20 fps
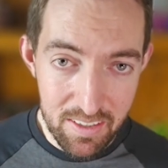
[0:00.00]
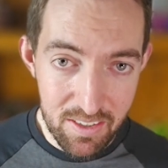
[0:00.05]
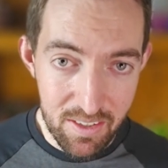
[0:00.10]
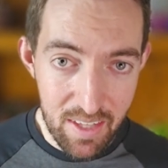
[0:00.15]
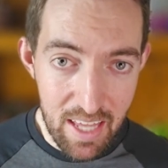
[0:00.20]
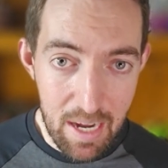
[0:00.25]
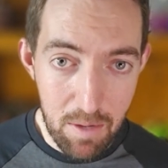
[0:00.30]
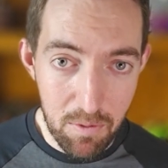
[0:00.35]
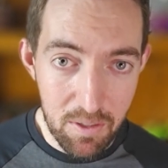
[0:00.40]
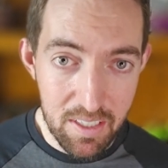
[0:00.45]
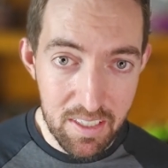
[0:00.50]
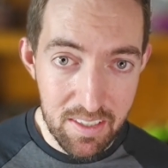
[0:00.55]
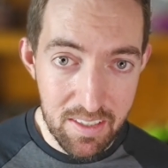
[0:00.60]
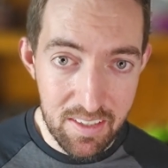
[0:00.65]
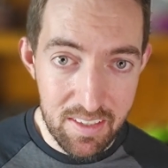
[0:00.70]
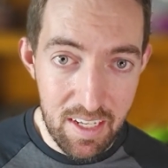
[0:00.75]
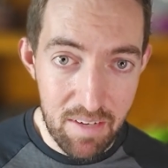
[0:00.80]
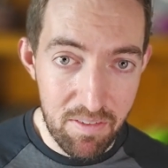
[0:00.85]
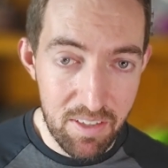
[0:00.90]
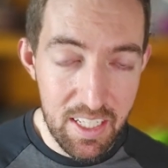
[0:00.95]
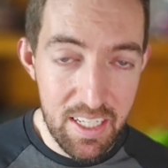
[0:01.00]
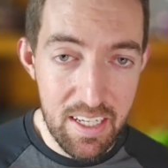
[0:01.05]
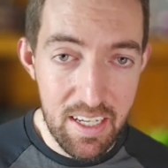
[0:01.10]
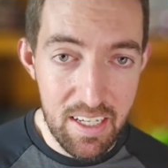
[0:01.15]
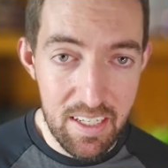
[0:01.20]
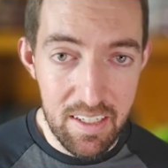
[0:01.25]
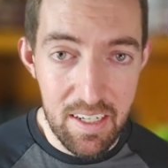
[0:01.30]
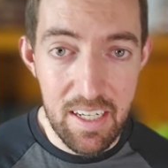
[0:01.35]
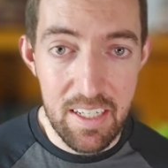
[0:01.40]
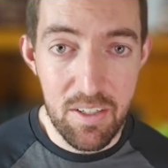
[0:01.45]
so that was definitely
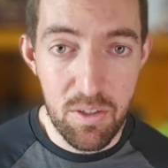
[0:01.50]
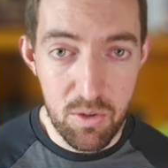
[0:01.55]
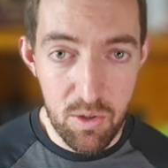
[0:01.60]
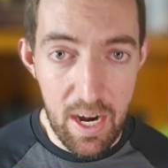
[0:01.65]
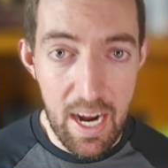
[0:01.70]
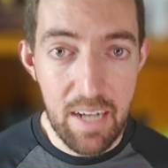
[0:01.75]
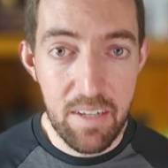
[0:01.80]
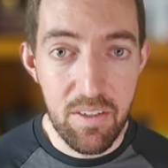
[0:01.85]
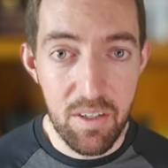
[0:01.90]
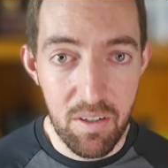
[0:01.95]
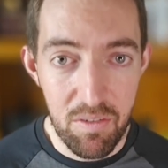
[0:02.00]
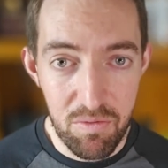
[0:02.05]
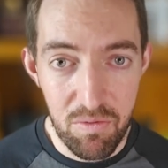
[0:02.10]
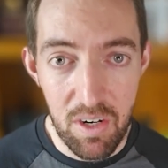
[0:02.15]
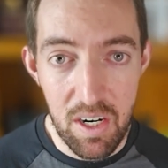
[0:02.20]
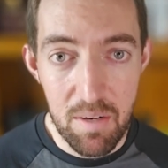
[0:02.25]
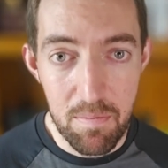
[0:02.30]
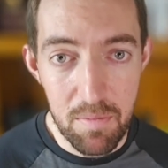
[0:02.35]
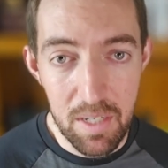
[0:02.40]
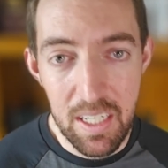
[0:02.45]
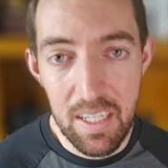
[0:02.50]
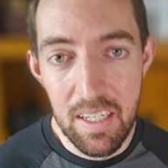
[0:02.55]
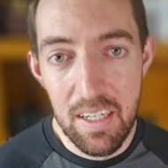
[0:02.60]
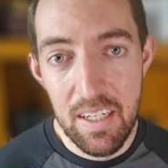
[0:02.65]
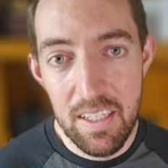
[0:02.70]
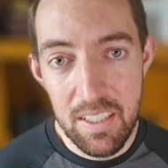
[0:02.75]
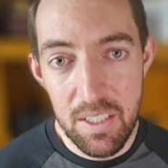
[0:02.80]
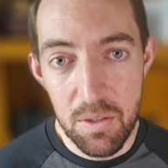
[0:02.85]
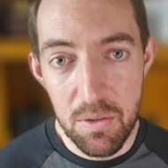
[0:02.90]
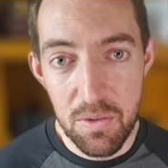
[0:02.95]
a detractor from
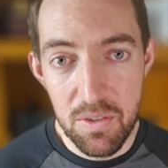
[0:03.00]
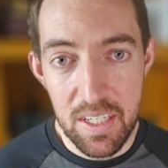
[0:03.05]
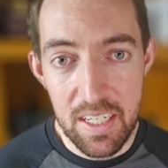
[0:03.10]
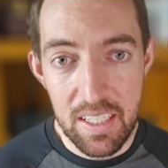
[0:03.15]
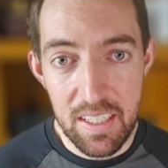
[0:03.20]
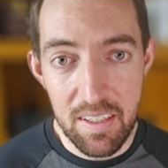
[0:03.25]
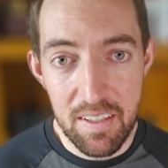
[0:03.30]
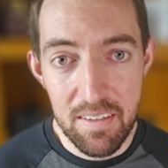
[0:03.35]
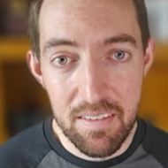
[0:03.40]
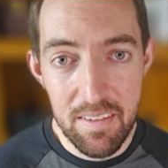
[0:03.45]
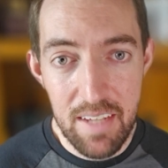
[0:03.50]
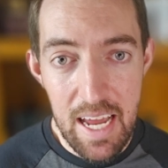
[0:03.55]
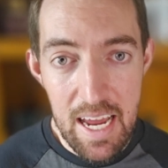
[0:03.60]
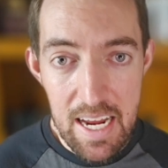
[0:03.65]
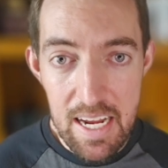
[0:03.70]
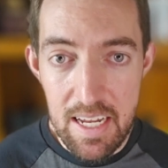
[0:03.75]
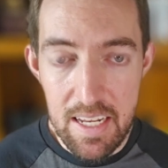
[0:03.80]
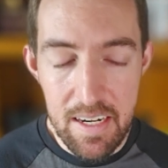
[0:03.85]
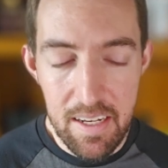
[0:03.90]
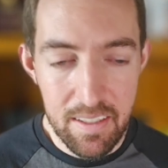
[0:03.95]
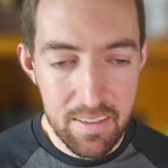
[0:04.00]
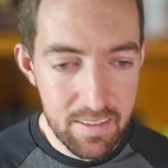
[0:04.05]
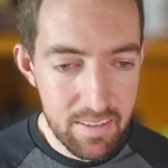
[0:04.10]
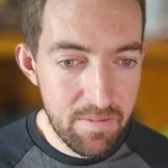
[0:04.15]
using aid.